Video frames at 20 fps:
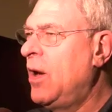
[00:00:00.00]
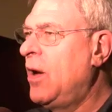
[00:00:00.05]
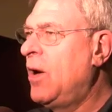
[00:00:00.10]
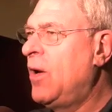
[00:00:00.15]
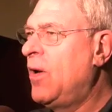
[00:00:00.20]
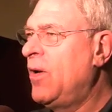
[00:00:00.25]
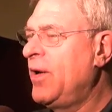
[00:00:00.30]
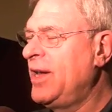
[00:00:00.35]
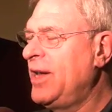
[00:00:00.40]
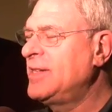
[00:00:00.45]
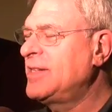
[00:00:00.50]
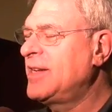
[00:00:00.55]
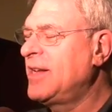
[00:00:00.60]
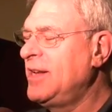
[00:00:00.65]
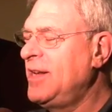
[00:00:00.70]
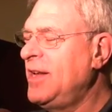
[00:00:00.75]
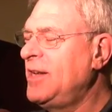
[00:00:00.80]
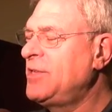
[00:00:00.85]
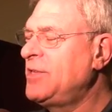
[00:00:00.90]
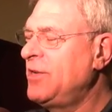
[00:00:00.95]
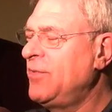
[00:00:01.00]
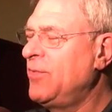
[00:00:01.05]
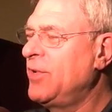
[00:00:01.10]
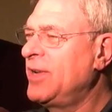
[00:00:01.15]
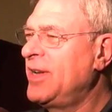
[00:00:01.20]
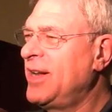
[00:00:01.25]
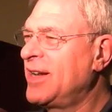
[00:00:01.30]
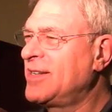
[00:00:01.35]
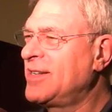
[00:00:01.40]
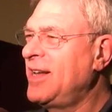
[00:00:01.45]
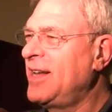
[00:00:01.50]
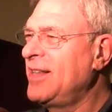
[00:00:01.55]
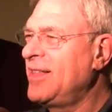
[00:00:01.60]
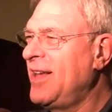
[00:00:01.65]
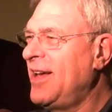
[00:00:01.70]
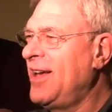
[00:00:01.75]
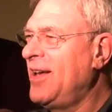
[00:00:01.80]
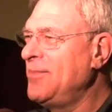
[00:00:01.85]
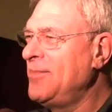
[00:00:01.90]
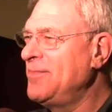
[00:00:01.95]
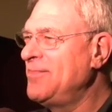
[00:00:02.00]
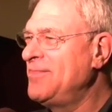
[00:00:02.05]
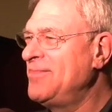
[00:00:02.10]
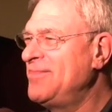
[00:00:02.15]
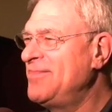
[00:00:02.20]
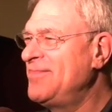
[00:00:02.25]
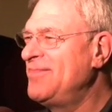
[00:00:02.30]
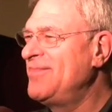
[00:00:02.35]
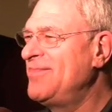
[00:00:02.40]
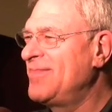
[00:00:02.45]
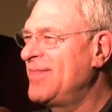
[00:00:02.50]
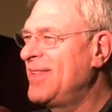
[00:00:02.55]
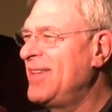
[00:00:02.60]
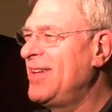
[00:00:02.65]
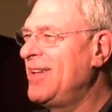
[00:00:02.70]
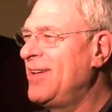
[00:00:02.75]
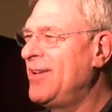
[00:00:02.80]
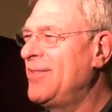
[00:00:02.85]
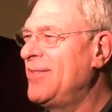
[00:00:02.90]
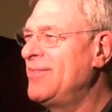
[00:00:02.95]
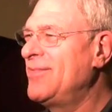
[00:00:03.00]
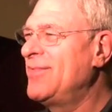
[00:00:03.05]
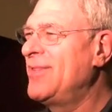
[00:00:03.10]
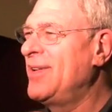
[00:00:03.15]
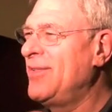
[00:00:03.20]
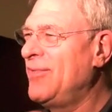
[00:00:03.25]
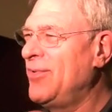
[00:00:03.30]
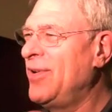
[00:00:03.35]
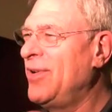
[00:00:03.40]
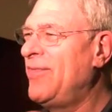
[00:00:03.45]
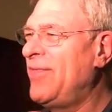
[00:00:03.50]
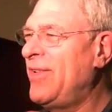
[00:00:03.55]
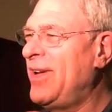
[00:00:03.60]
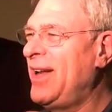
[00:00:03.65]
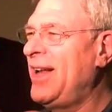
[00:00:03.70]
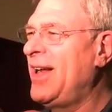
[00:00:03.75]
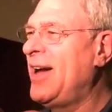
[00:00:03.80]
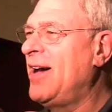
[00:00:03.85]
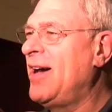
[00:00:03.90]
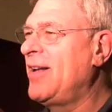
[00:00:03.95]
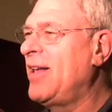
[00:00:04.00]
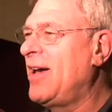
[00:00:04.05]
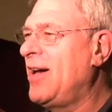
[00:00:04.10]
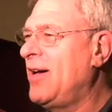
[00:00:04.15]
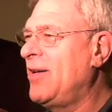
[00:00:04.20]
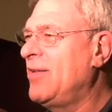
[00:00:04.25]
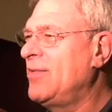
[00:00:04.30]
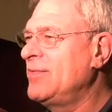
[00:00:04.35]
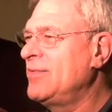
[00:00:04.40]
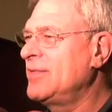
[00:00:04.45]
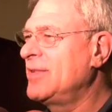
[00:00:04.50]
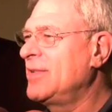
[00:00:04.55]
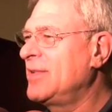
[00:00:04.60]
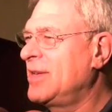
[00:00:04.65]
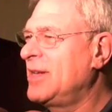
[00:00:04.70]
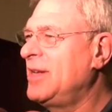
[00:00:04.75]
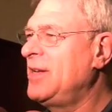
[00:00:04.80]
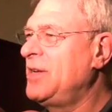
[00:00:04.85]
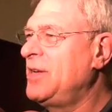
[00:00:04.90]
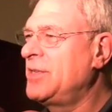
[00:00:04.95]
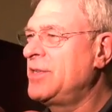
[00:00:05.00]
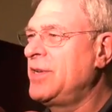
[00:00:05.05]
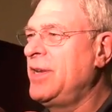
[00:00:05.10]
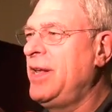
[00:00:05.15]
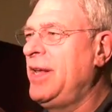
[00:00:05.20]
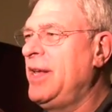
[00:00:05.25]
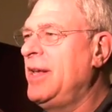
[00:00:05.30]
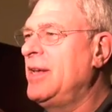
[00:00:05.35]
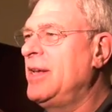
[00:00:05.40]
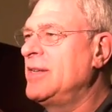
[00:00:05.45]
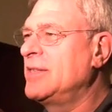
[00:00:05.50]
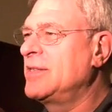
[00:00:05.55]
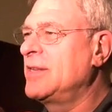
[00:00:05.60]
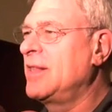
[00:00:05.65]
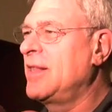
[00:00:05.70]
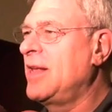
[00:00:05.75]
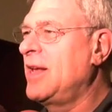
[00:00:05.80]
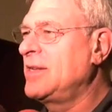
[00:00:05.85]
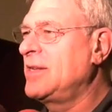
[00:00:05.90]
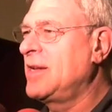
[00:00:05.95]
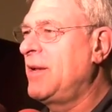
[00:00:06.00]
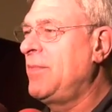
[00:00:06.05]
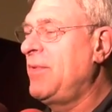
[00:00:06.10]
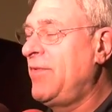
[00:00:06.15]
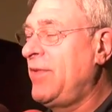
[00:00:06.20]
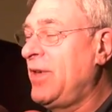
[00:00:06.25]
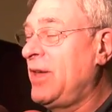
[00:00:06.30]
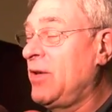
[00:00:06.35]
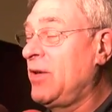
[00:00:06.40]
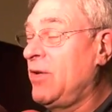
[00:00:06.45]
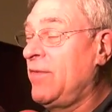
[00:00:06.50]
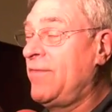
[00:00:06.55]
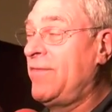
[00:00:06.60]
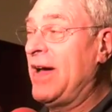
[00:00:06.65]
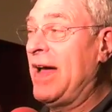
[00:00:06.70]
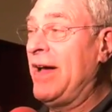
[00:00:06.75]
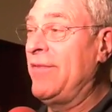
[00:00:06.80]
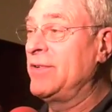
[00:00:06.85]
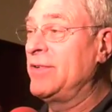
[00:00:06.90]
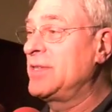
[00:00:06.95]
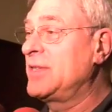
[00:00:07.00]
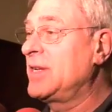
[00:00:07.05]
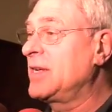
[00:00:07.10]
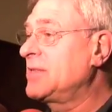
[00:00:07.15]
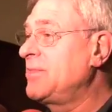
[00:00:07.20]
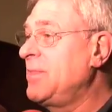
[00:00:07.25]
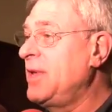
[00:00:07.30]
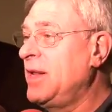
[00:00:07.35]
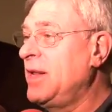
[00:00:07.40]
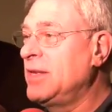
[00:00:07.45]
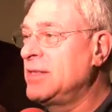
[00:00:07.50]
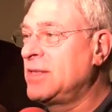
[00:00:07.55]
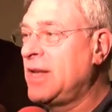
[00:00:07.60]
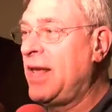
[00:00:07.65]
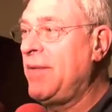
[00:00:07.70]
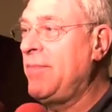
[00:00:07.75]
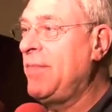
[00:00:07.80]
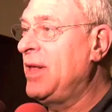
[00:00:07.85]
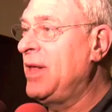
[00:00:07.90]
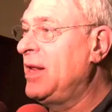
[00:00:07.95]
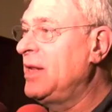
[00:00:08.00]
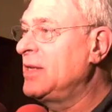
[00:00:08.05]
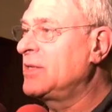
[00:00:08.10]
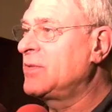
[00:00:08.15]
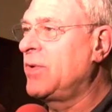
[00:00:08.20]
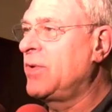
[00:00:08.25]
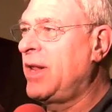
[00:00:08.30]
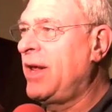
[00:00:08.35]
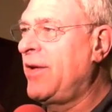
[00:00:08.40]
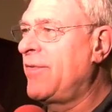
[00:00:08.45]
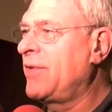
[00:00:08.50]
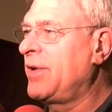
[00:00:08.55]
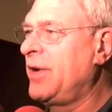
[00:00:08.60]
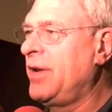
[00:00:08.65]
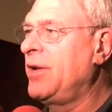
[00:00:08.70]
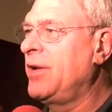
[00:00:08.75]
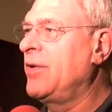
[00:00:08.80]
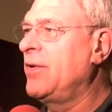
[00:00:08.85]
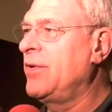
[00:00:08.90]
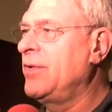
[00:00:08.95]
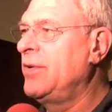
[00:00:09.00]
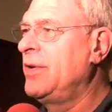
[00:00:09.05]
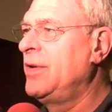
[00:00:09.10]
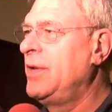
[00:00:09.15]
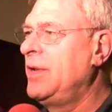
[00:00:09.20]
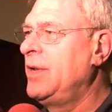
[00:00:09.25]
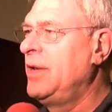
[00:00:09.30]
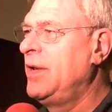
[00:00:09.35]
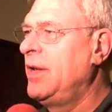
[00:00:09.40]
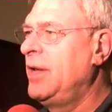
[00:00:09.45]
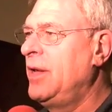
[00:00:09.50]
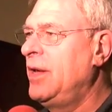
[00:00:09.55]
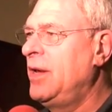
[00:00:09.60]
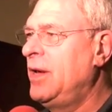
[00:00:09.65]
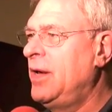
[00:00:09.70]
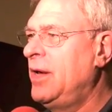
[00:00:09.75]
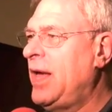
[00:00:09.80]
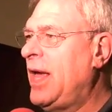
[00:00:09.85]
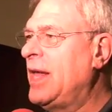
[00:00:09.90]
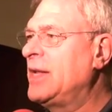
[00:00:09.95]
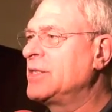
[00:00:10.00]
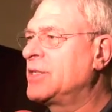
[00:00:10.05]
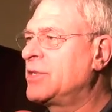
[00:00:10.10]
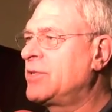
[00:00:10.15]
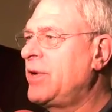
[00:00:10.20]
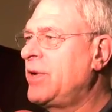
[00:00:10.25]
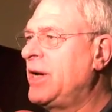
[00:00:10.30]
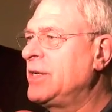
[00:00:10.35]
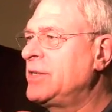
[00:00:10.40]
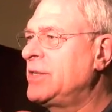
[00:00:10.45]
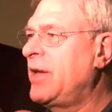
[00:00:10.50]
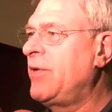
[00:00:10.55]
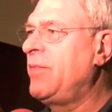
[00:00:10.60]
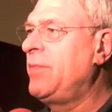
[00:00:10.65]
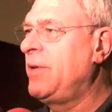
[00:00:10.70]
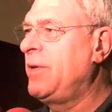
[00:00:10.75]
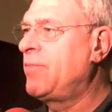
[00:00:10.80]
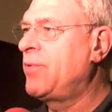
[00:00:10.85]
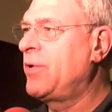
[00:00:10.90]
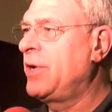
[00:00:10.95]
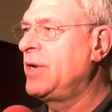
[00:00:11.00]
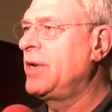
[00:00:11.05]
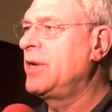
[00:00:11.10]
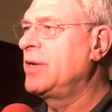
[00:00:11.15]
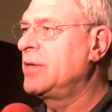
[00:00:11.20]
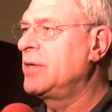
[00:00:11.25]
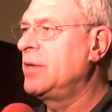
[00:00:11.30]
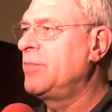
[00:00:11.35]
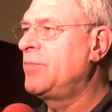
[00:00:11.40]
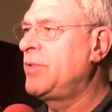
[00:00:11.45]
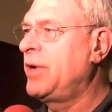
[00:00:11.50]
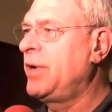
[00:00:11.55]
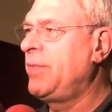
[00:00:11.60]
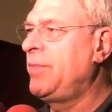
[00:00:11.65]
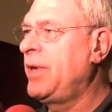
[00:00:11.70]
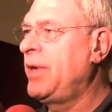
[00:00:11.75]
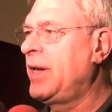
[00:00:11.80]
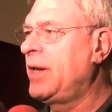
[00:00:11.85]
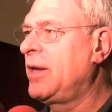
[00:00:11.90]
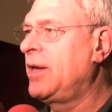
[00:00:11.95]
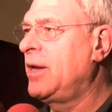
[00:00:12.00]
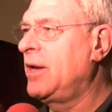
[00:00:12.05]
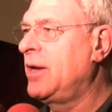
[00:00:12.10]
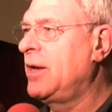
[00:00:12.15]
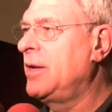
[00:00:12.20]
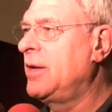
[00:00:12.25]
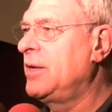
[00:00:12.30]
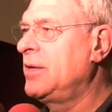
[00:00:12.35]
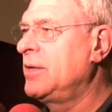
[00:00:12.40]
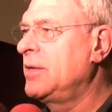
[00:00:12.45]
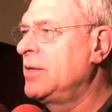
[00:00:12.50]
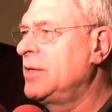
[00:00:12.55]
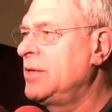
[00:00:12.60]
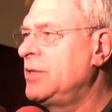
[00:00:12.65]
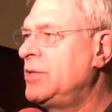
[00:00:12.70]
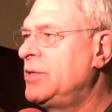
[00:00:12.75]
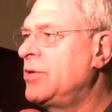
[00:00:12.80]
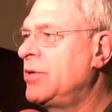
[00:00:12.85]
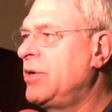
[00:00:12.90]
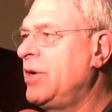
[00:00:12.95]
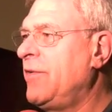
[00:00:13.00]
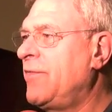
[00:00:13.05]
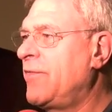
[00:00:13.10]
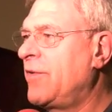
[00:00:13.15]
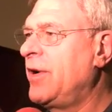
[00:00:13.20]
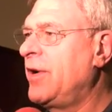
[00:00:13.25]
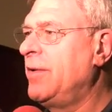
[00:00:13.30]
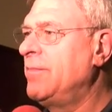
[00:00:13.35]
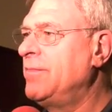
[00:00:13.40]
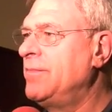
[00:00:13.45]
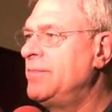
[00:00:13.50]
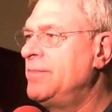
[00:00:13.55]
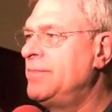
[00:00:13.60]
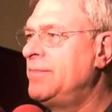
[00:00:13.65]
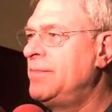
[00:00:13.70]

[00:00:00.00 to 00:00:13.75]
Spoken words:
Oh, his condition will dictate that. You know, we'll find out how conditioned he is at that time. If he can go 5 or 6 minutes, 8 minutes, whatever, you know, at a stretch, that would be pretty big journey for him.